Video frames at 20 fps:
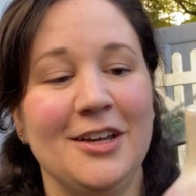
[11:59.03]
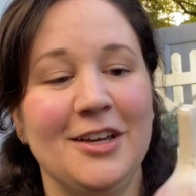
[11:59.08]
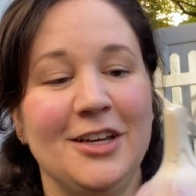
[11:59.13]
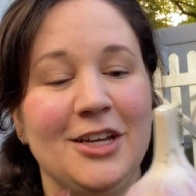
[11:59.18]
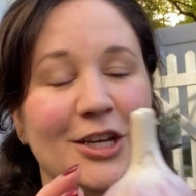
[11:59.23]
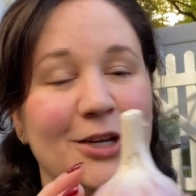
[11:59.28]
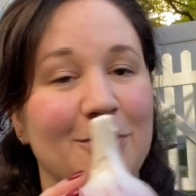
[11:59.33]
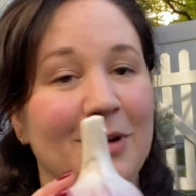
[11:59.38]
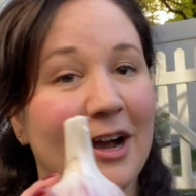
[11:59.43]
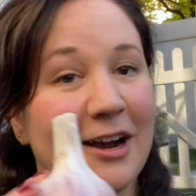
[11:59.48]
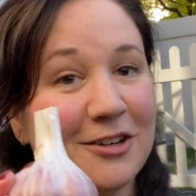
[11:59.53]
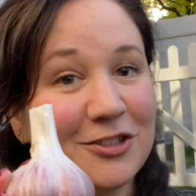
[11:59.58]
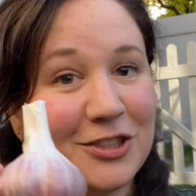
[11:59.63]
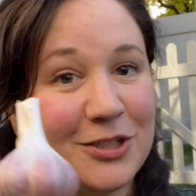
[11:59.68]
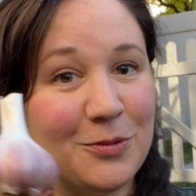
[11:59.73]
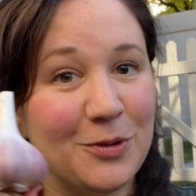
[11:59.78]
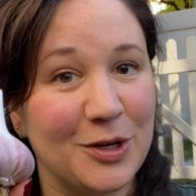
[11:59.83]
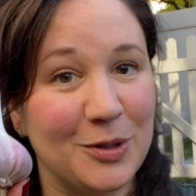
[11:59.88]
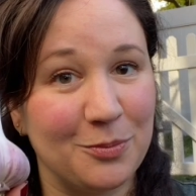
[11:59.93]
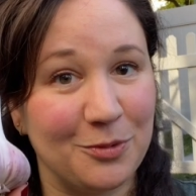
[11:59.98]
You actually
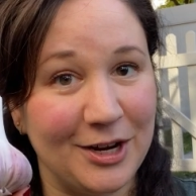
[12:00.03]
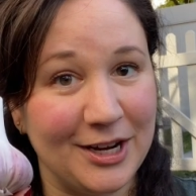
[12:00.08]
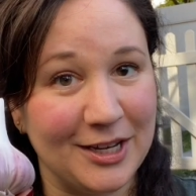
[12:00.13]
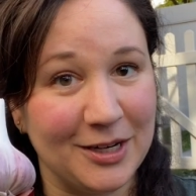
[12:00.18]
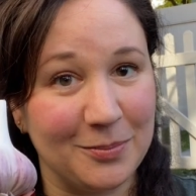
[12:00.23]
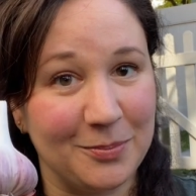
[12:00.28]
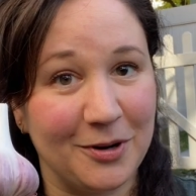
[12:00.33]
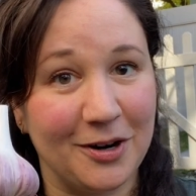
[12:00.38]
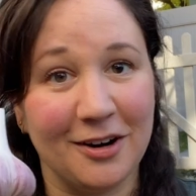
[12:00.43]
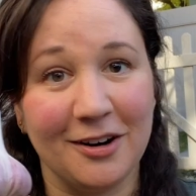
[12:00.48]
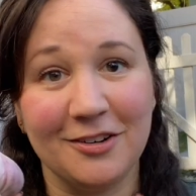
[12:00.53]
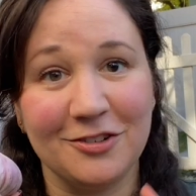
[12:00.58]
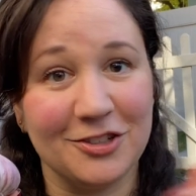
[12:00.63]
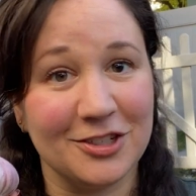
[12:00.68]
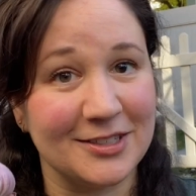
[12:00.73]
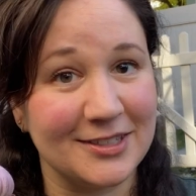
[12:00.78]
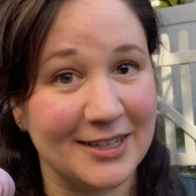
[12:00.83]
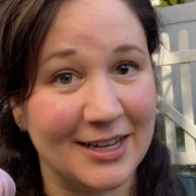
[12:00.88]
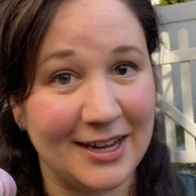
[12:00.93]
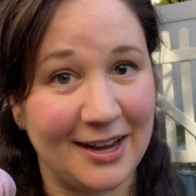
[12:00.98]
want to break it apart,
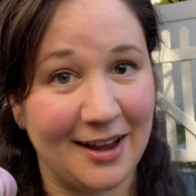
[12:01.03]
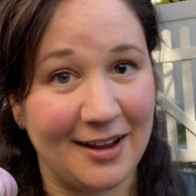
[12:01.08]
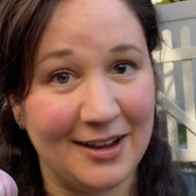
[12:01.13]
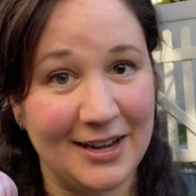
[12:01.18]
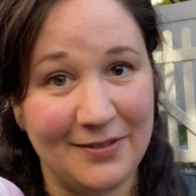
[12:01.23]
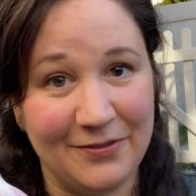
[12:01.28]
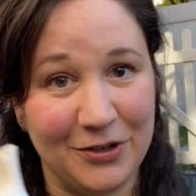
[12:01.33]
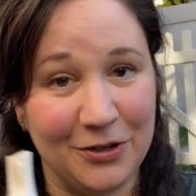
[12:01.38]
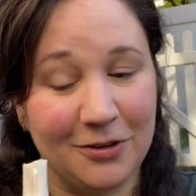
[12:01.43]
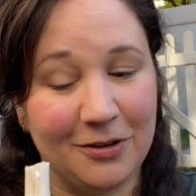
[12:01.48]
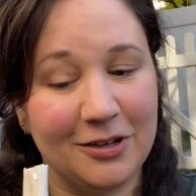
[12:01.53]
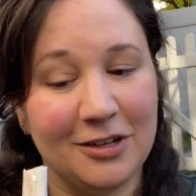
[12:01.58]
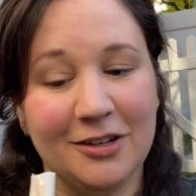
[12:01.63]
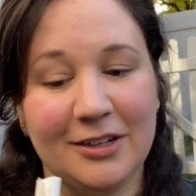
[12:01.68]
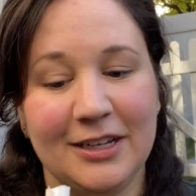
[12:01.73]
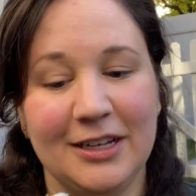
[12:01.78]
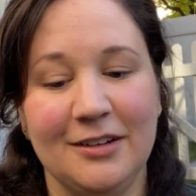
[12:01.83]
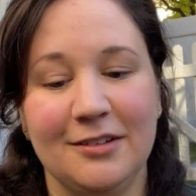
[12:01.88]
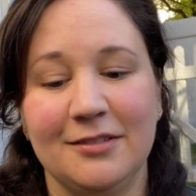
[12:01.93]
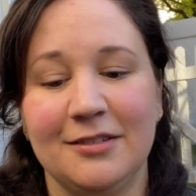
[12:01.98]
just like if you're
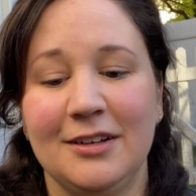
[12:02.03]
cooking.